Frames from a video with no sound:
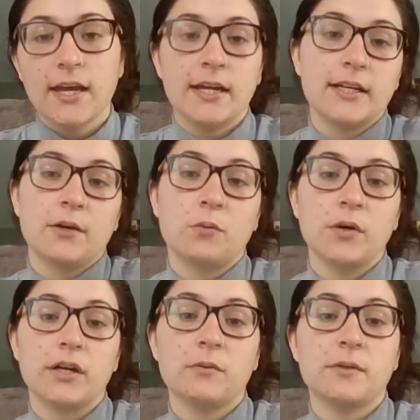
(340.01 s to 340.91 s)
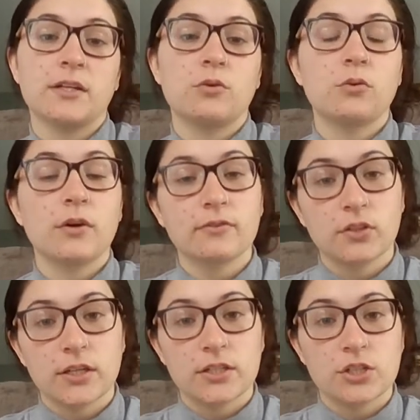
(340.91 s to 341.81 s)
and it will be
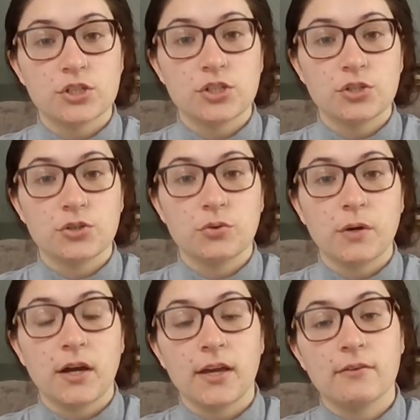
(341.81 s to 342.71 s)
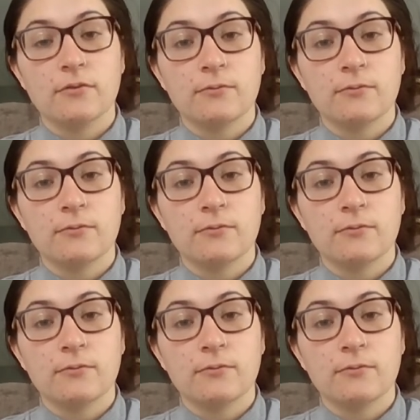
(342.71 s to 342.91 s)
equivalent to a